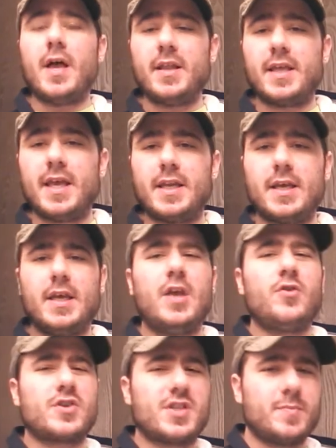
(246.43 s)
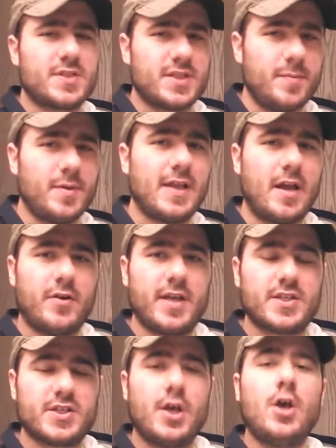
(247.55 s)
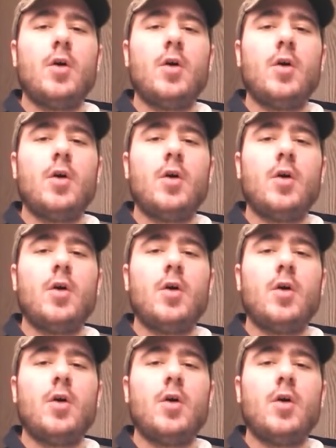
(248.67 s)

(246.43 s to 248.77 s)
Elliott, there's some similarities.